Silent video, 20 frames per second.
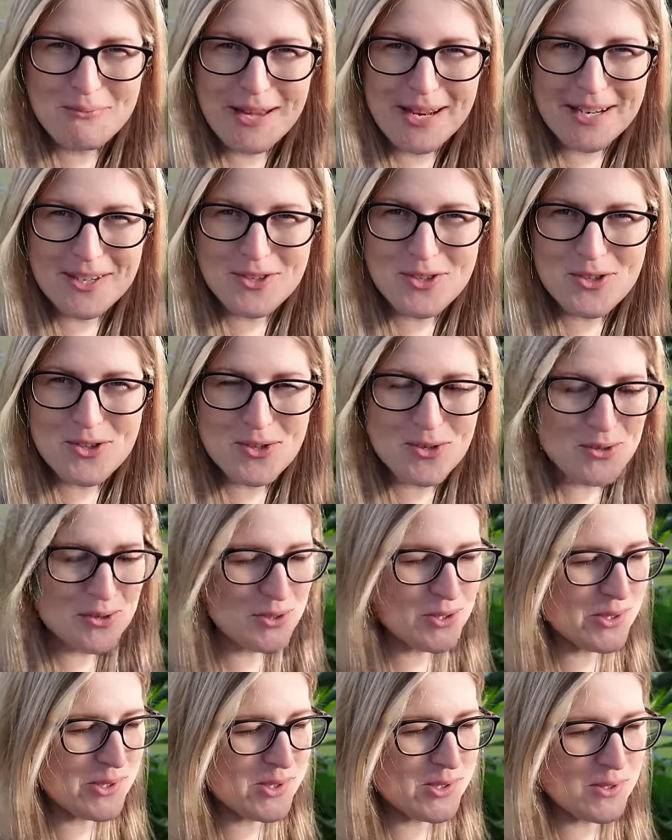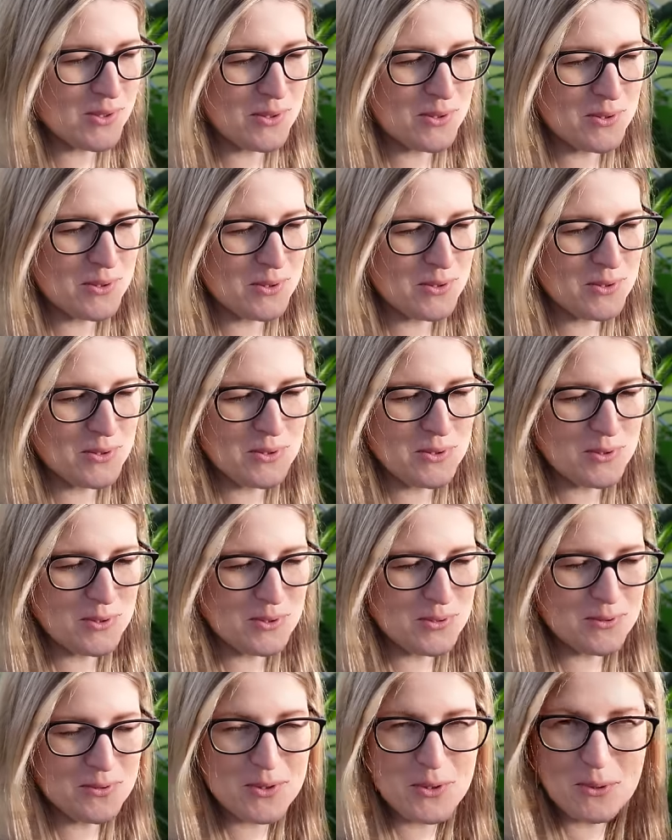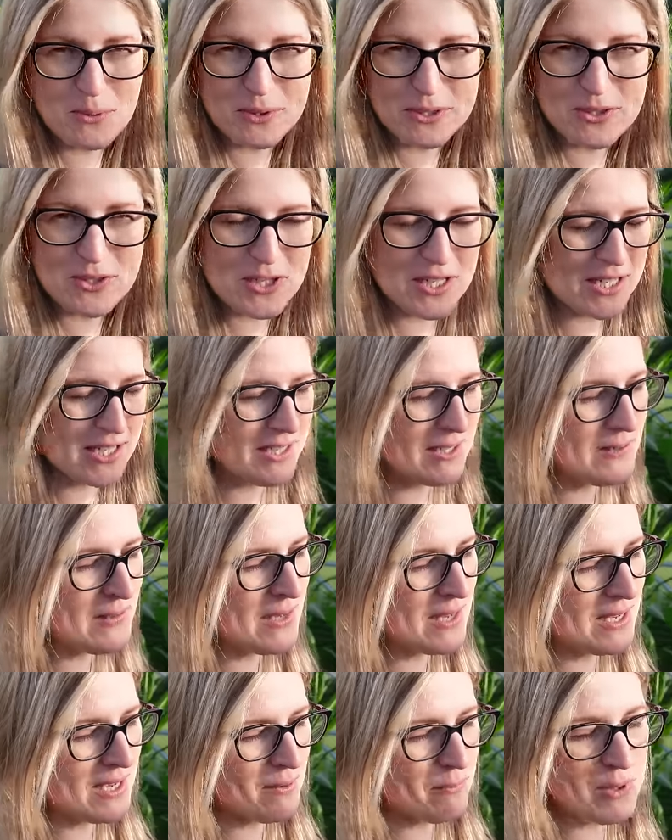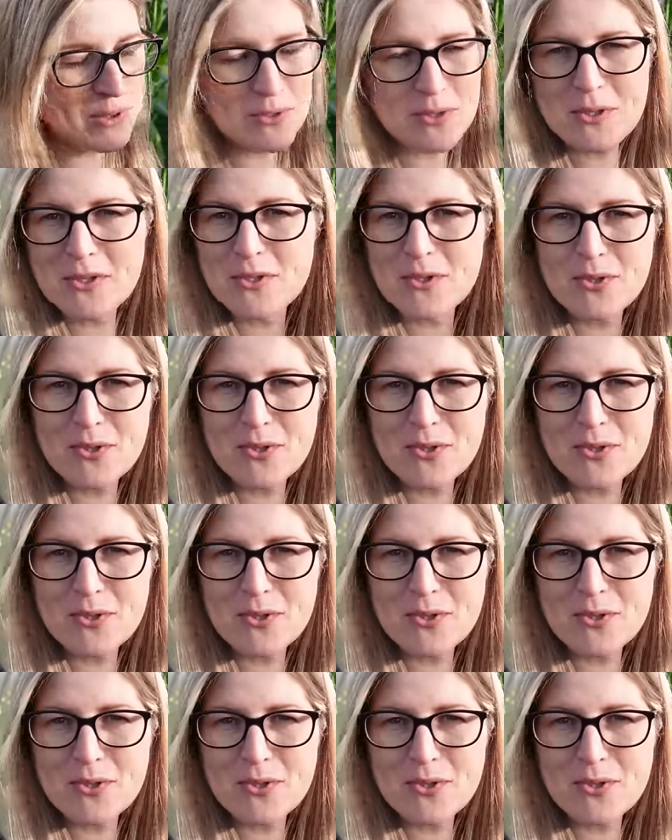managed yours or you know a trick about it,